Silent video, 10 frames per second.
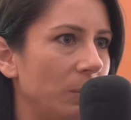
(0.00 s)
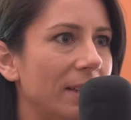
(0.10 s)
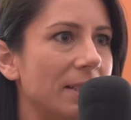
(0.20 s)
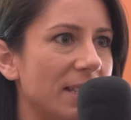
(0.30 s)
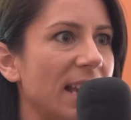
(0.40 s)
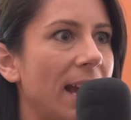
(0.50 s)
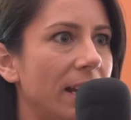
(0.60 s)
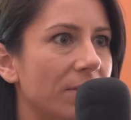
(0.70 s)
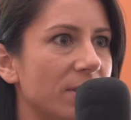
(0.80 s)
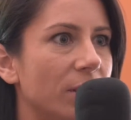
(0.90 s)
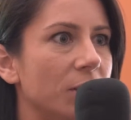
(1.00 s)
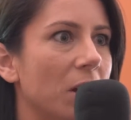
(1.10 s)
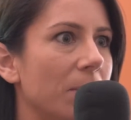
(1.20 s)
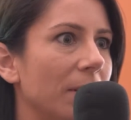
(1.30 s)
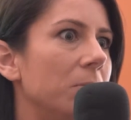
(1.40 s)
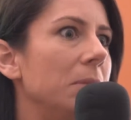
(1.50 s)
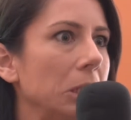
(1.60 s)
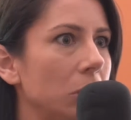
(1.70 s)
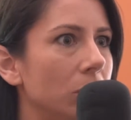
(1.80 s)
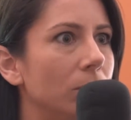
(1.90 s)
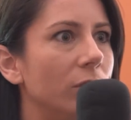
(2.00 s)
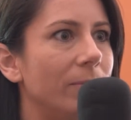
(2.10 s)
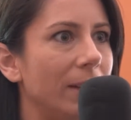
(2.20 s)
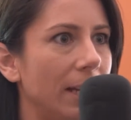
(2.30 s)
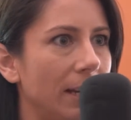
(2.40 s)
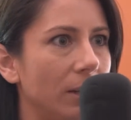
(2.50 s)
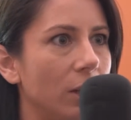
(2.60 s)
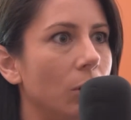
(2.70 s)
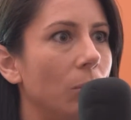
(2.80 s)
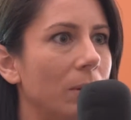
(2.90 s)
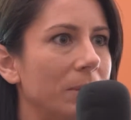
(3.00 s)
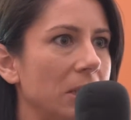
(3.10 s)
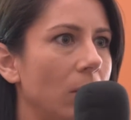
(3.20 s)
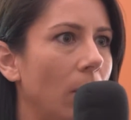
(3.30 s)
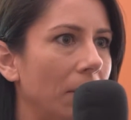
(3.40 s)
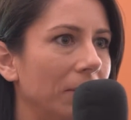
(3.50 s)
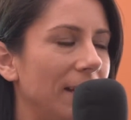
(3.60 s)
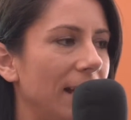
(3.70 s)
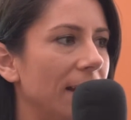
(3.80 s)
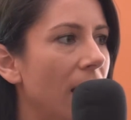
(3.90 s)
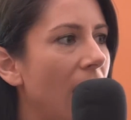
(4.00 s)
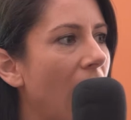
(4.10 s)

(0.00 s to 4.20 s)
we in society have started talking about the Me Too movement sure. and, you know, women's equality. And yeah.